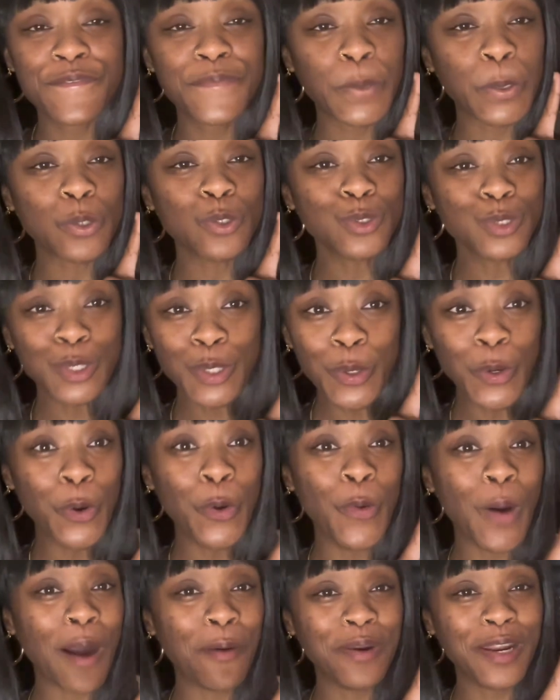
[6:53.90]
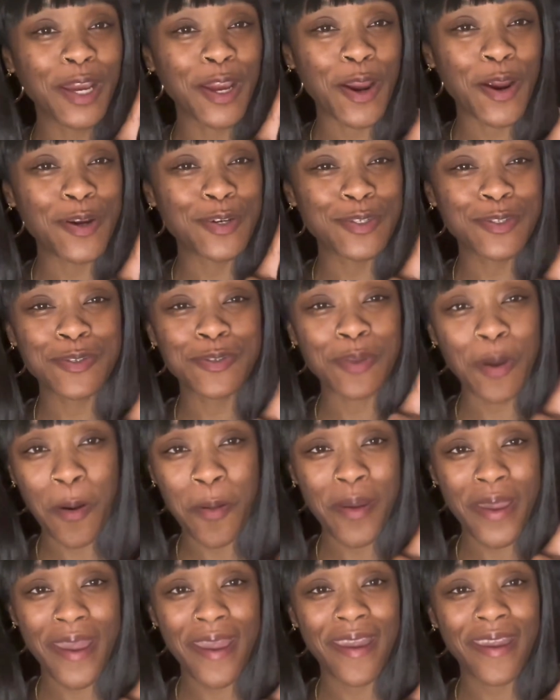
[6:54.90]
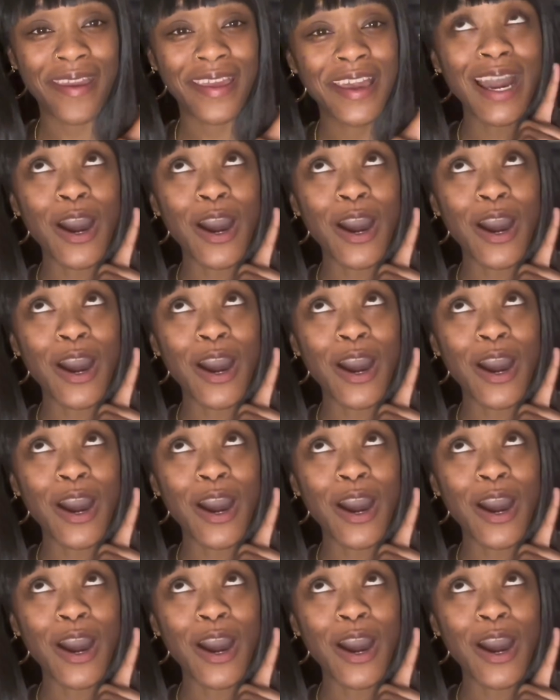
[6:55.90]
Oh, I want to curse so bad.